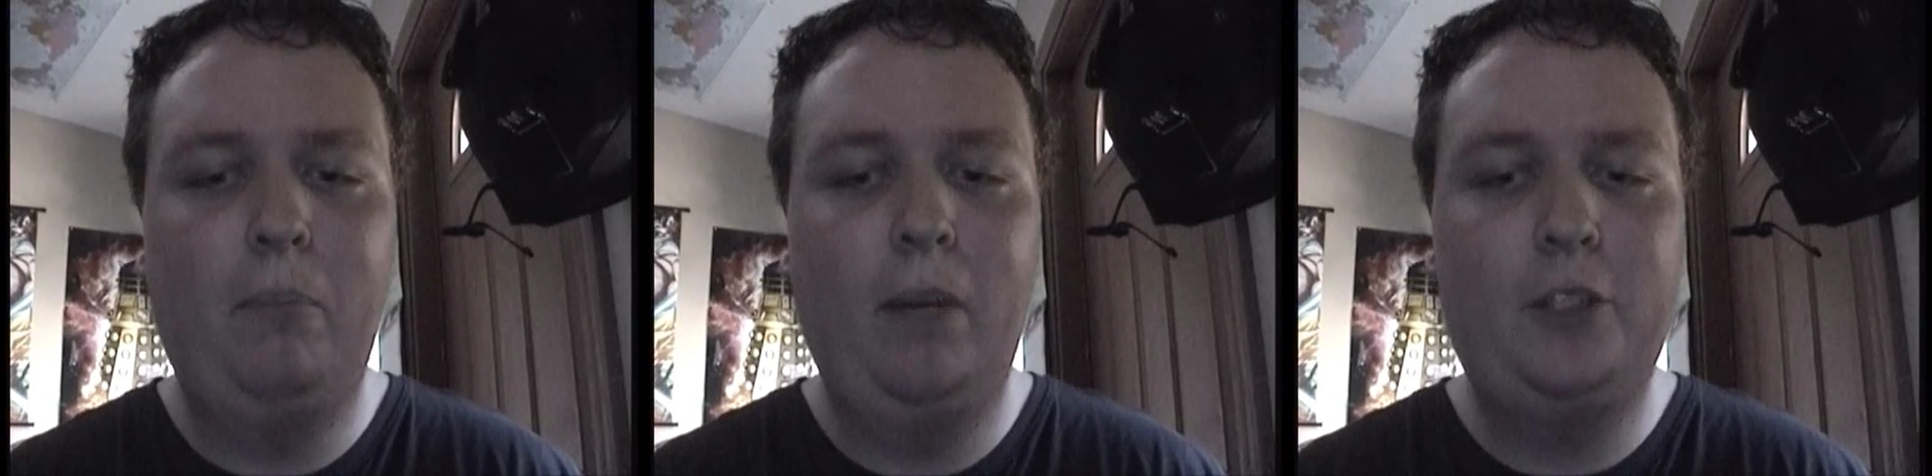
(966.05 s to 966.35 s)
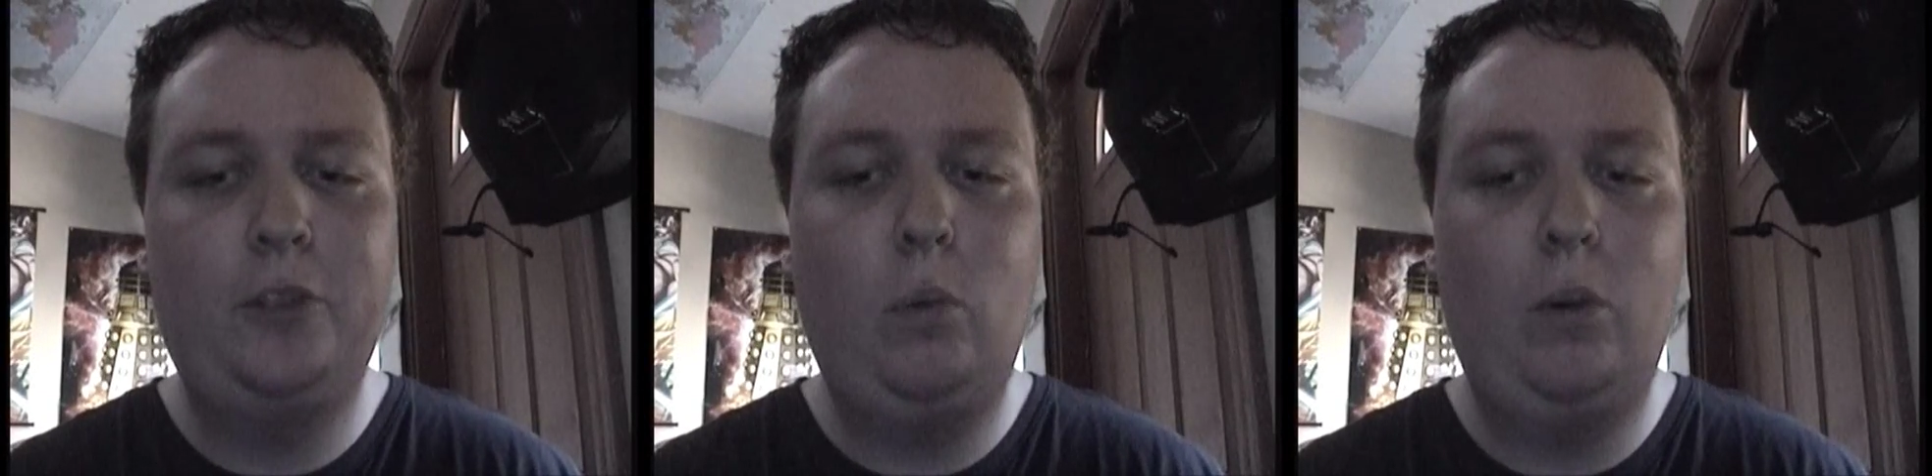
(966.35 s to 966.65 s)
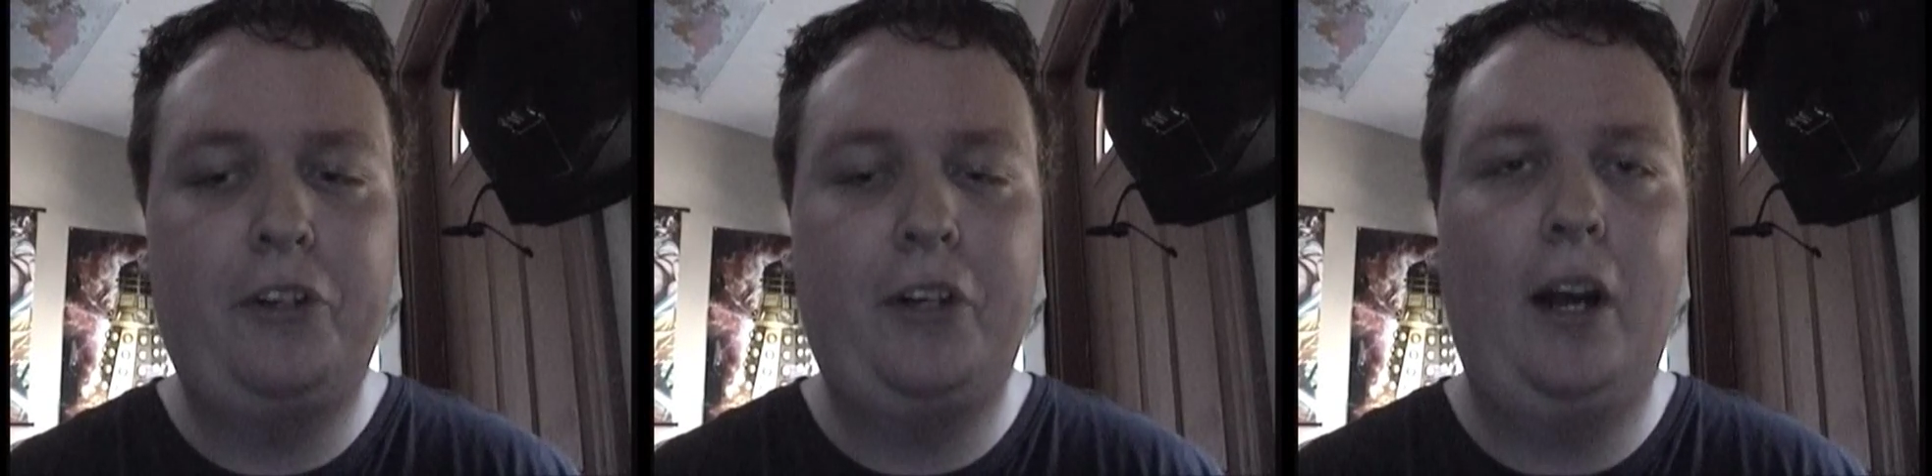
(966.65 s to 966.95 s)
much
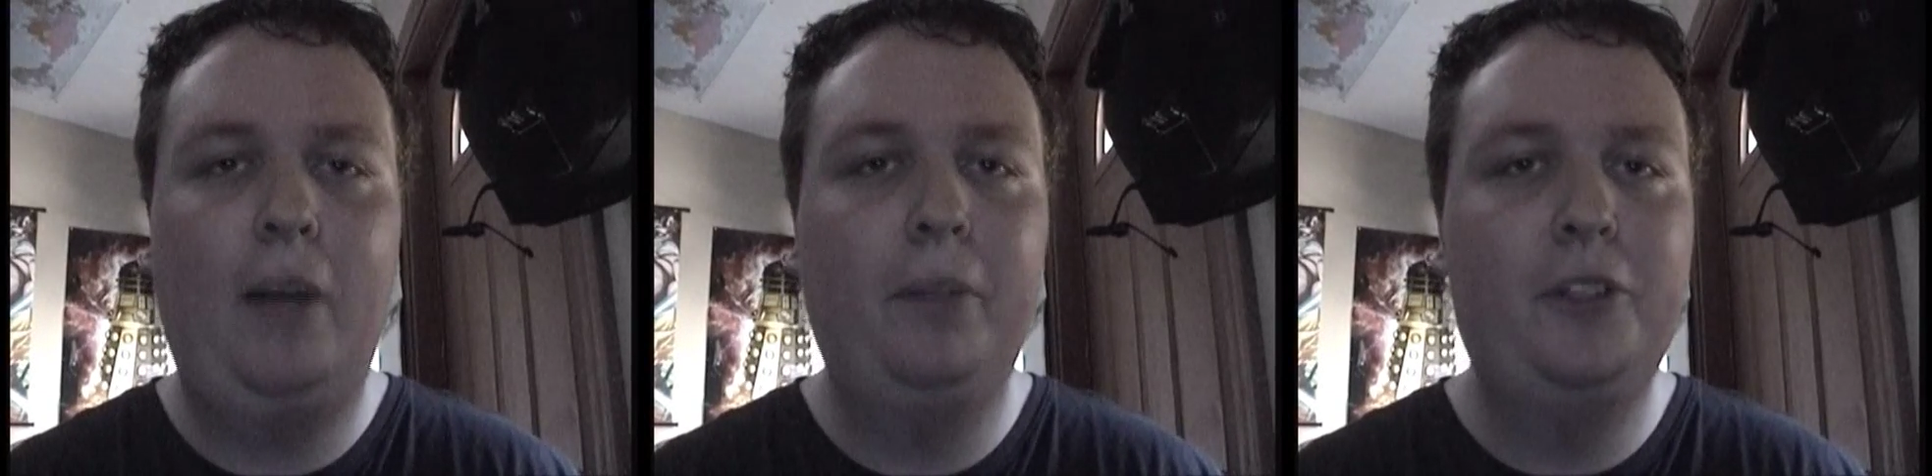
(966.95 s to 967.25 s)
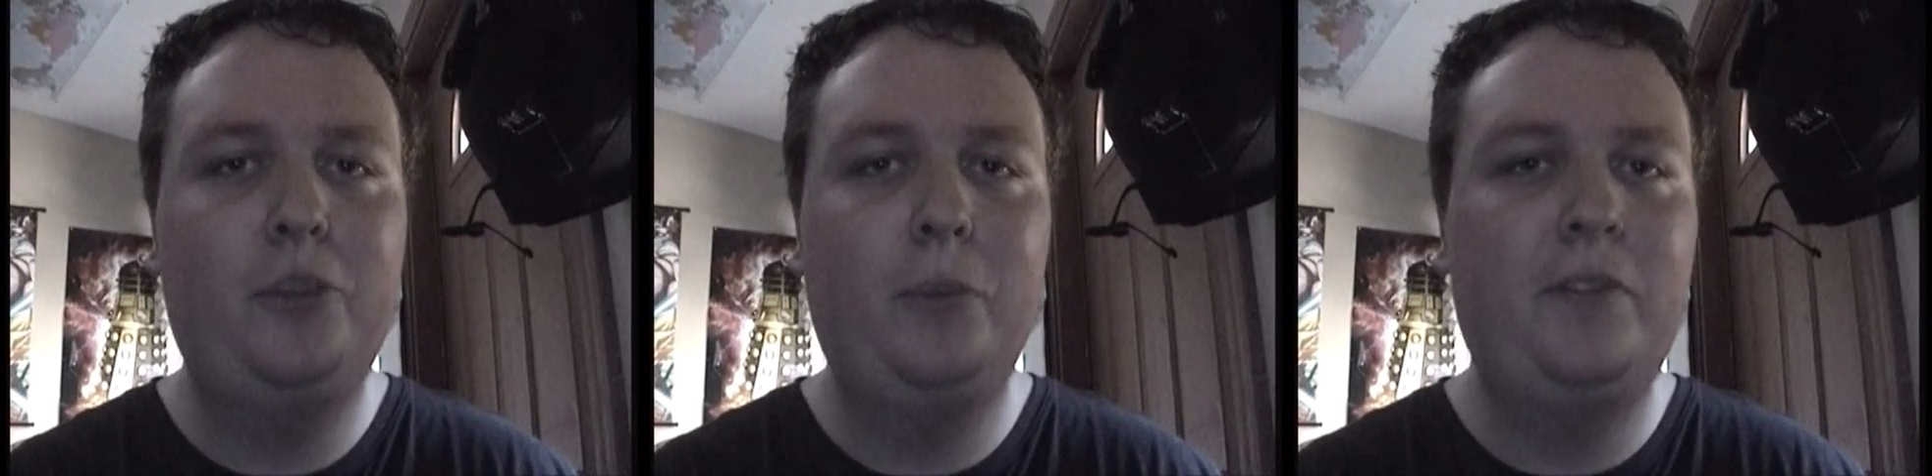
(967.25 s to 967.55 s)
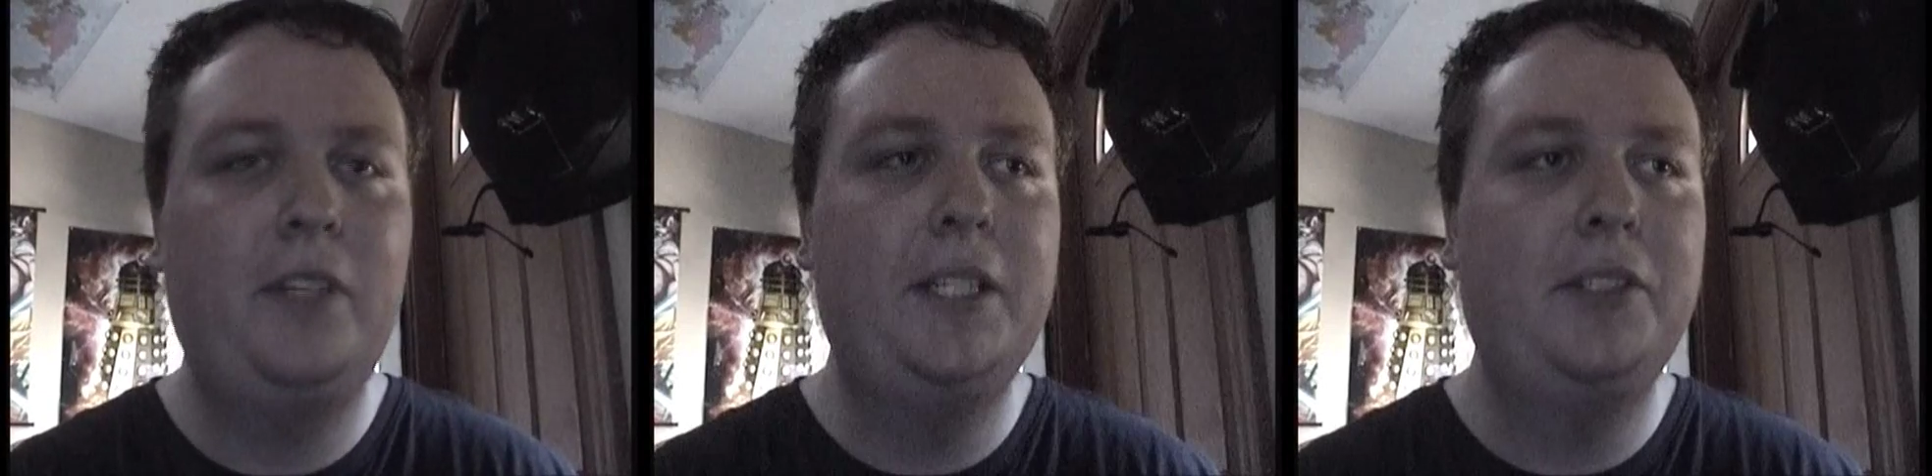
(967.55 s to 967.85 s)
was accomplished
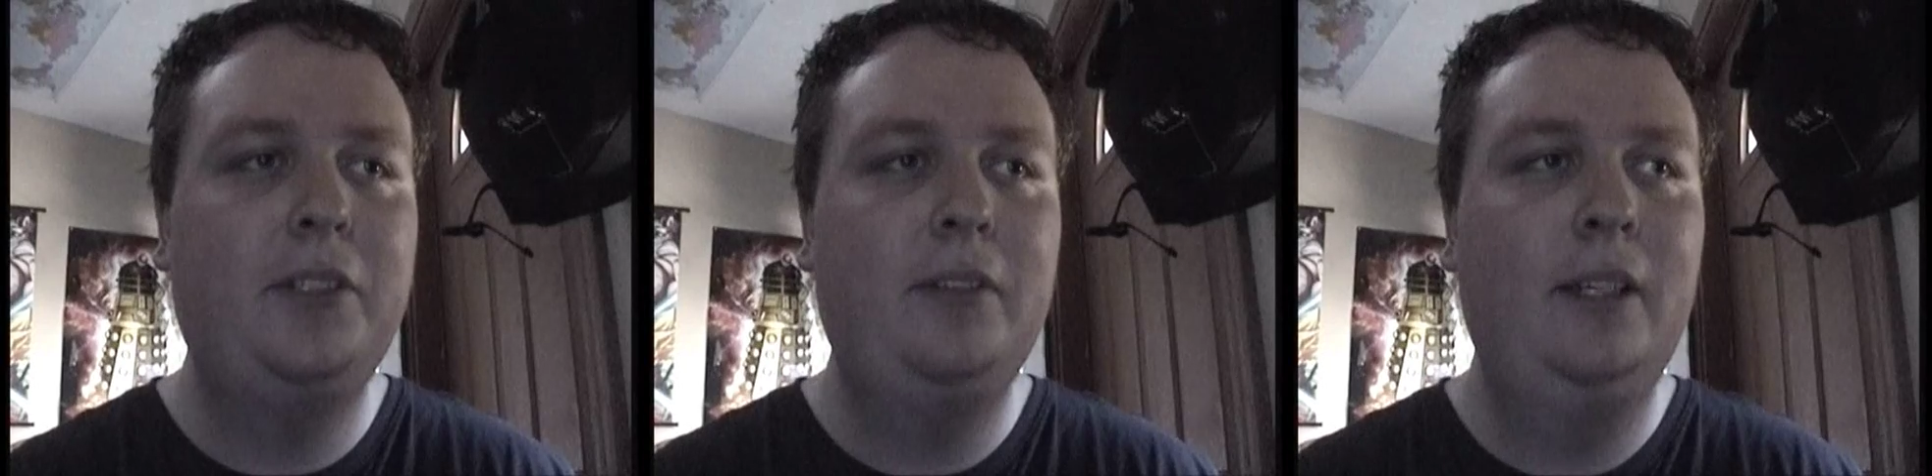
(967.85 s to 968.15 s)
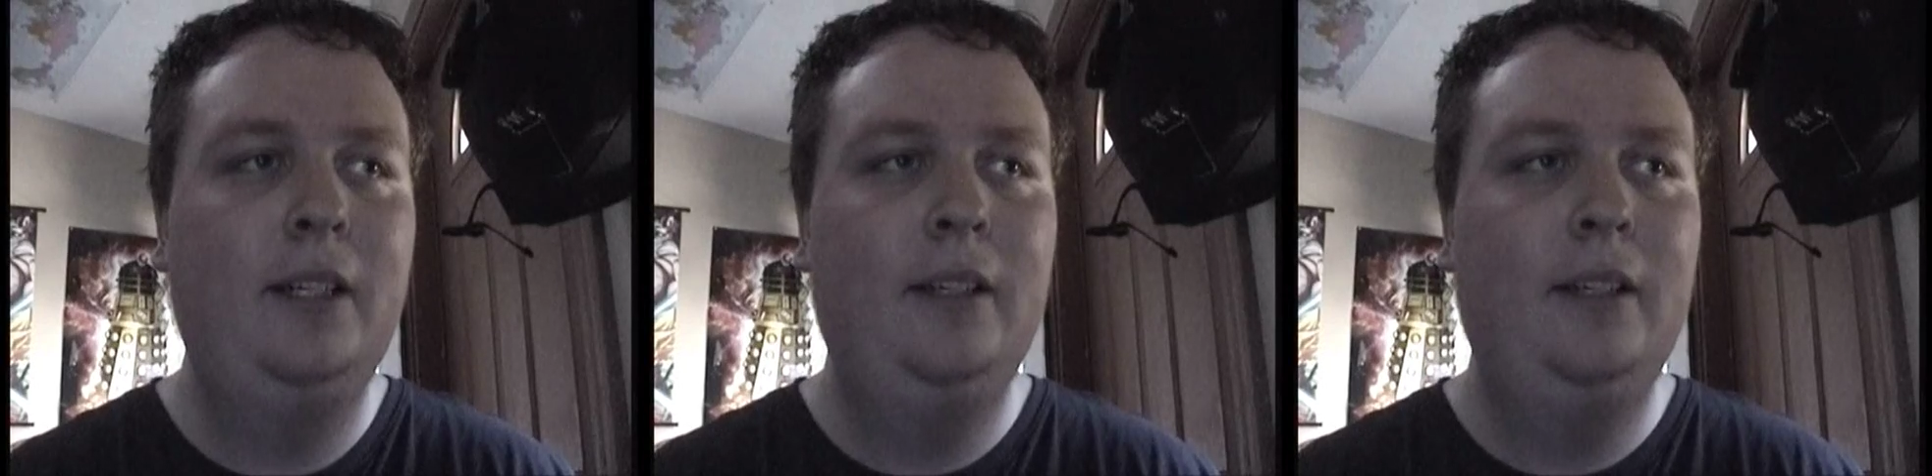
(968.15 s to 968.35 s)
with this.